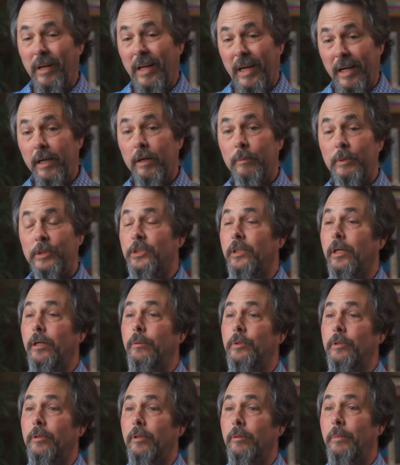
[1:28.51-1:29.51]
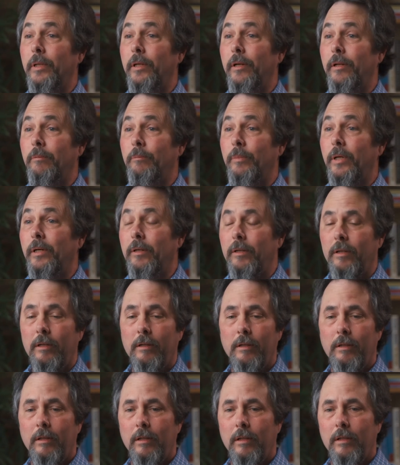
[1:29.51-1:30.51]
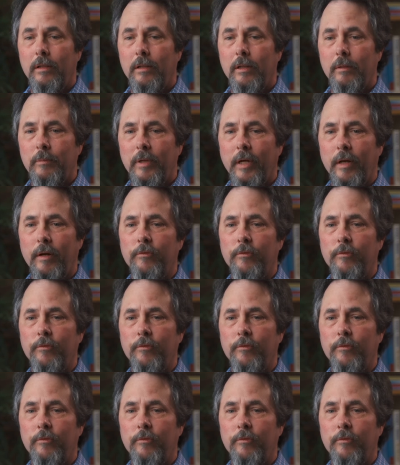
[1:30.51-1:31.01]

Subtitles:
I am ashamed to admit it, but not